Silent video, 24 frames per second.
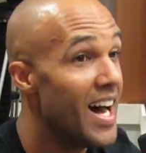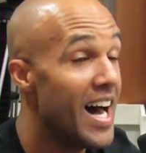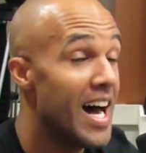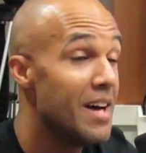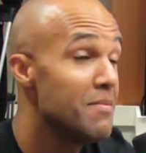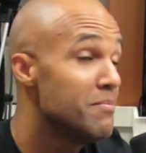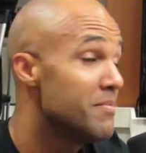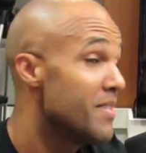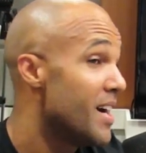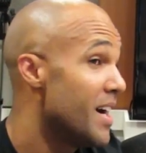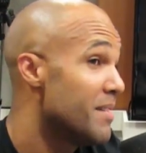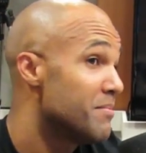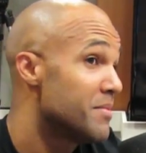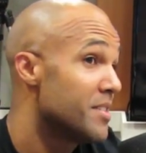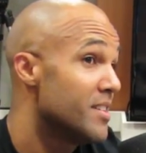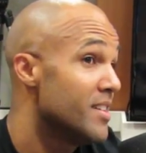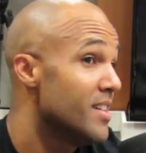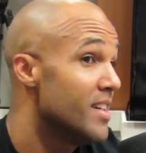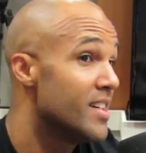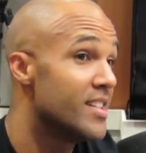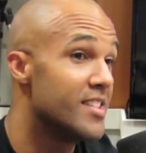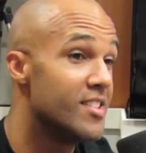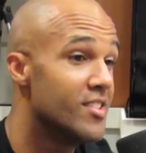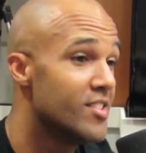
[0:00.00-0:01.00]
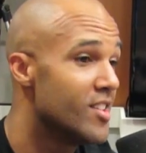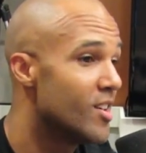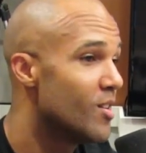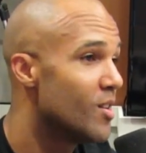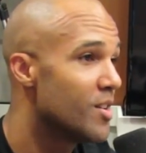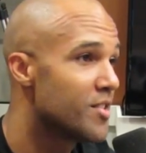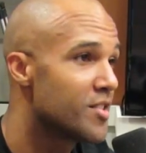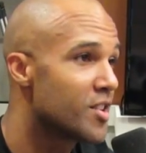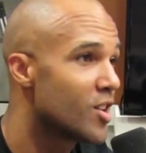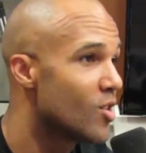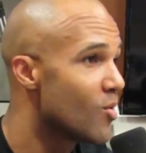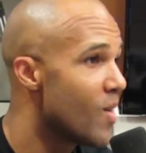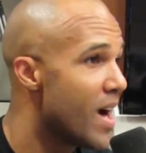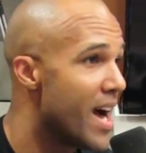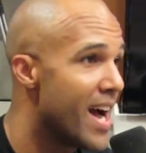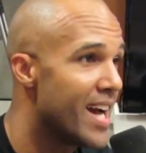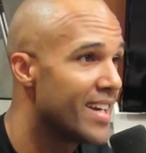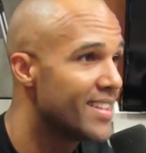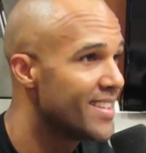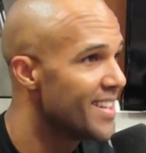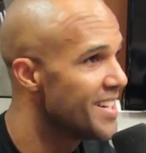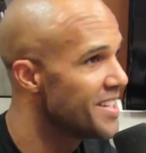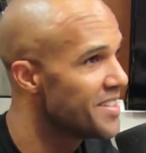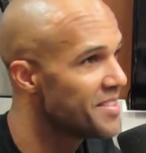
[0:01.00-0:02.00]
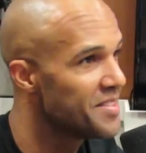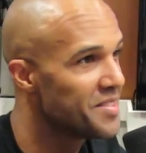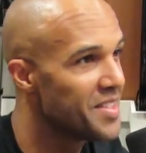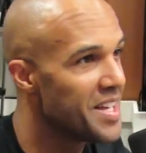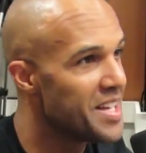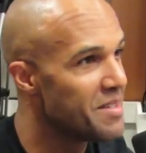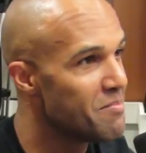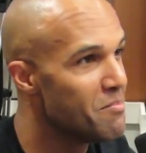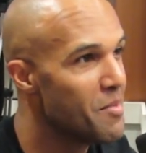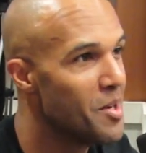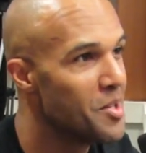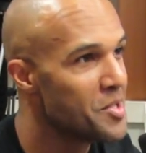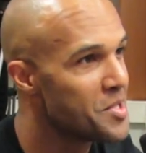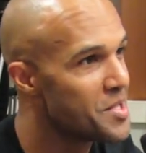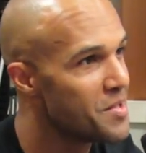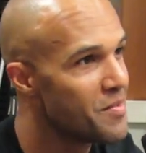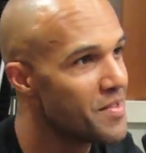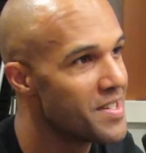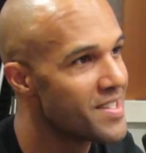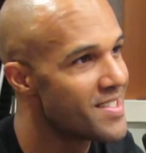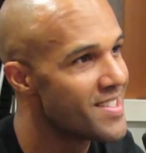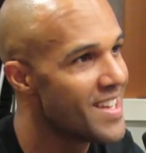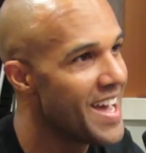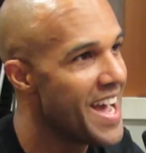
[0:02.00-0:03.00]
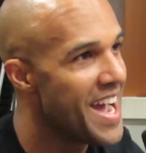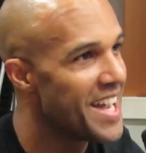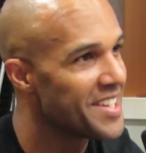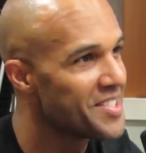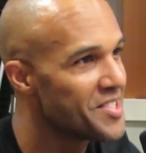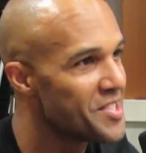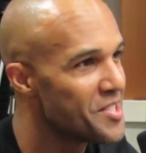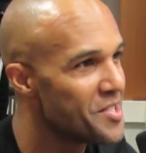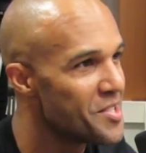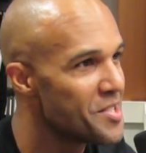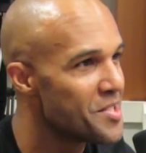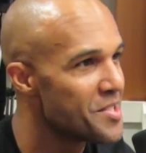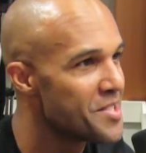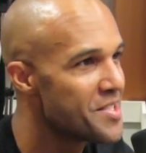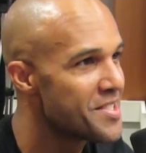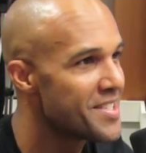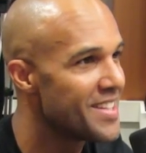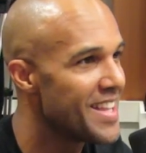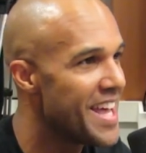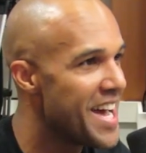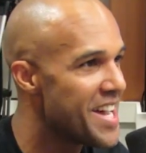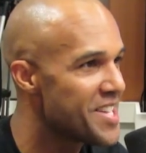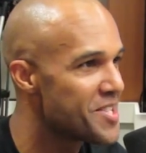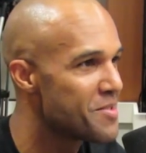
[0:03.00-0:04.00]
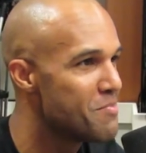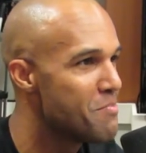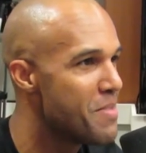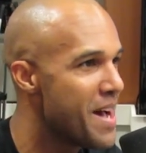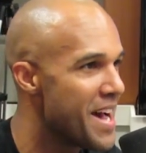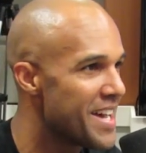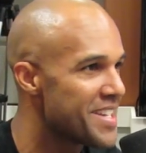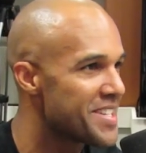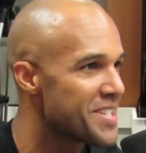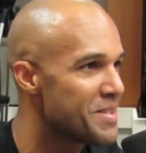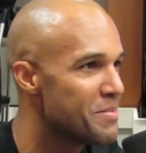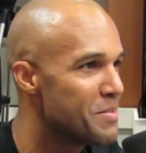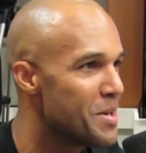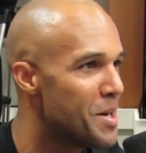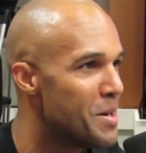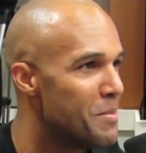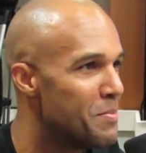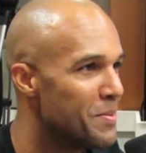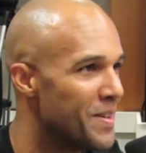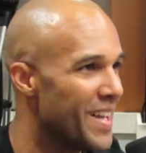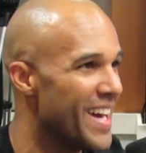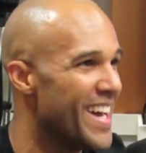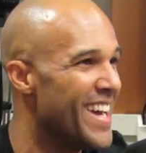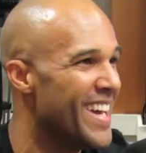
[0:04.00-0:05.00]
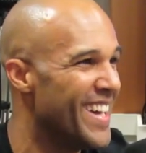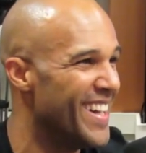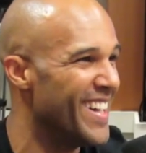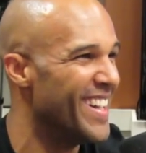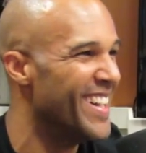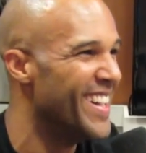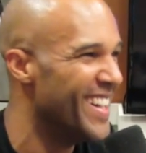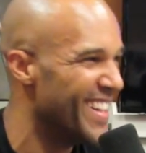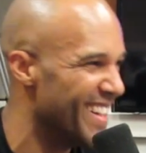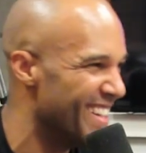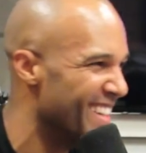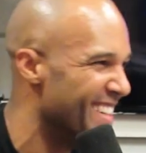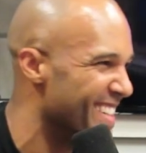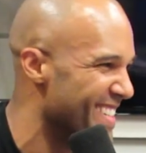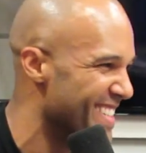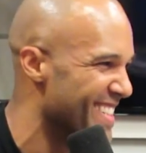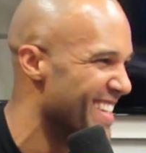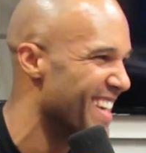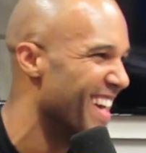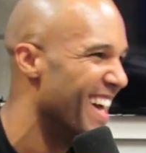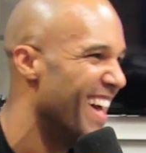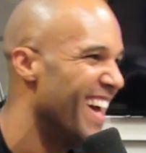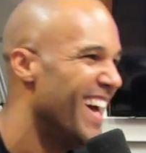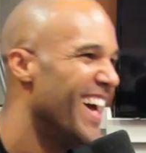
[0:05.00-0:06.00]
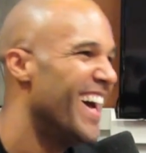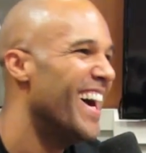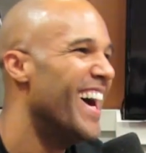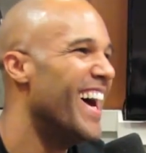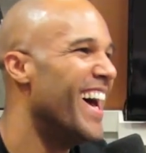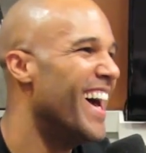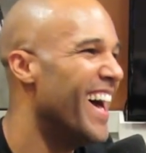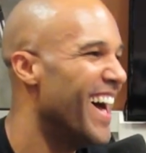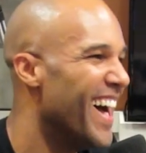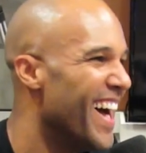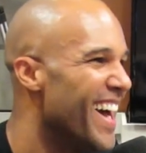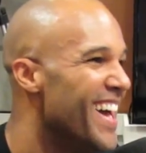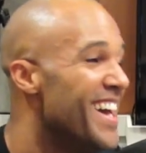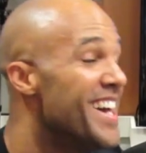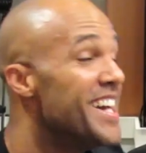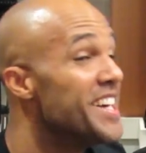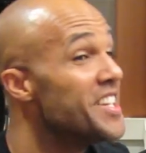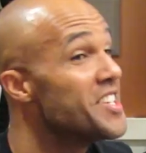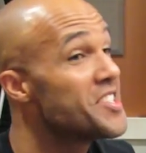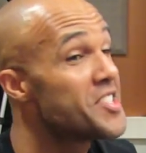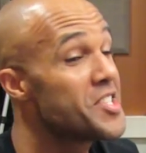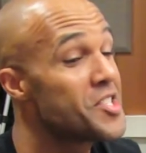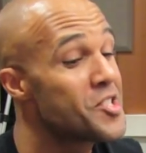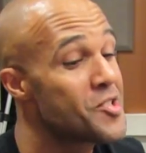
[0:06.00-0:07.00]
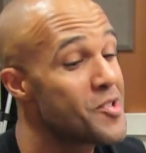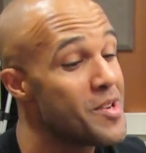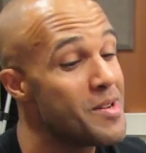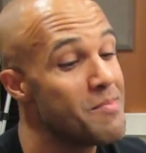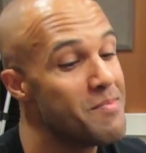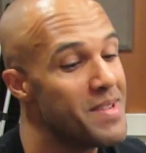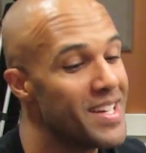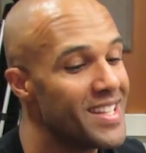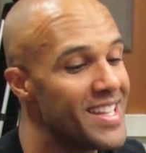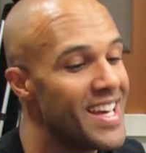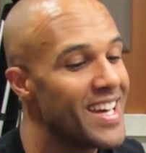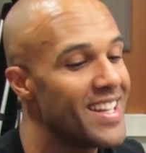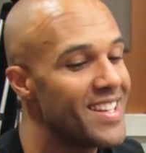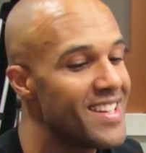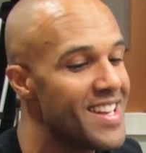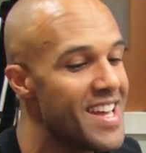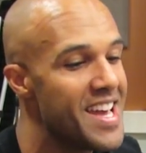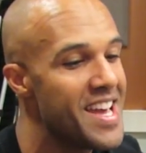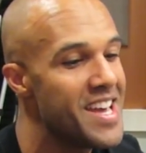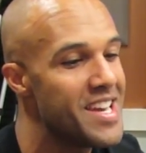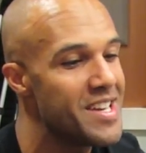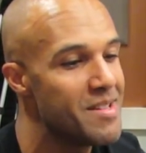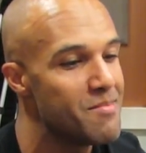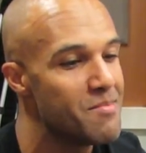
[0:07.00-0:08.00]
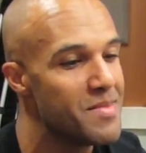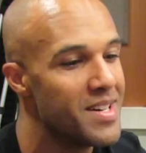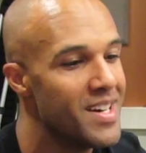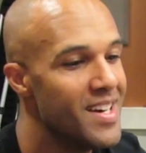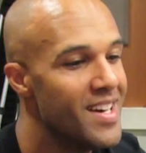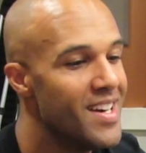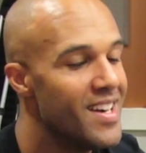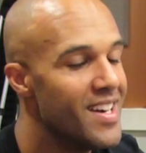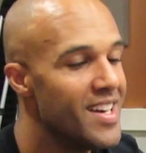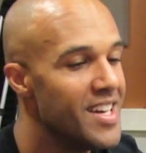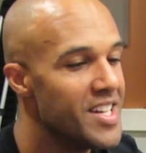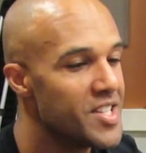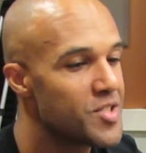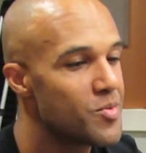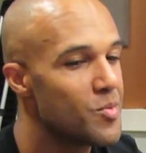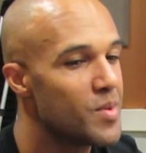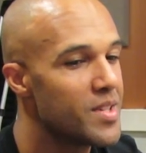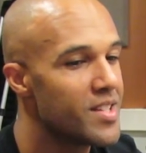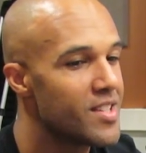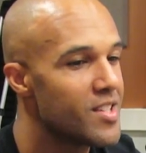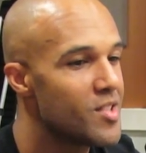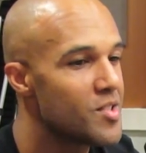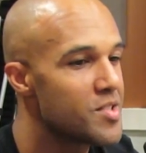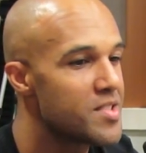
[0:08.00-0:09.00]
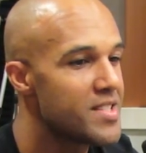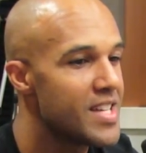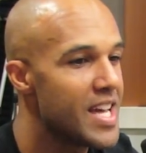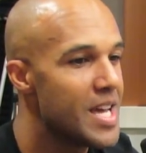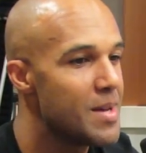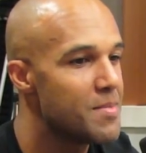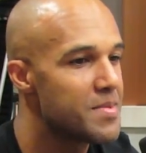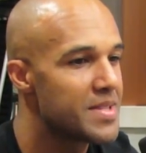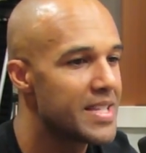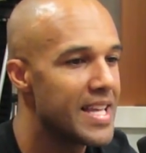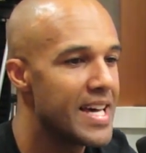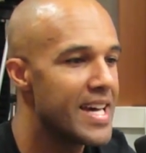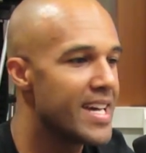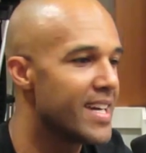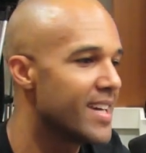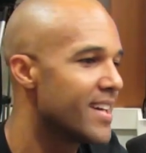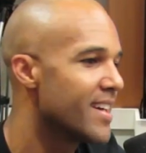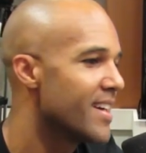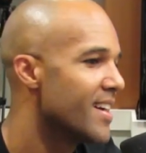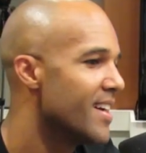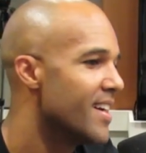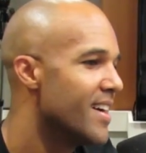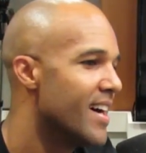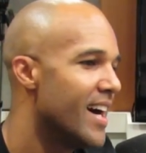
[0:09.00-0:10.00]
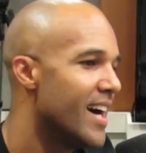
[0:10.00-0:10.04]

I'm good. You know, on the grind like most of us actors slash basketball players. And it's a trip, man. That name, it's one of those names like,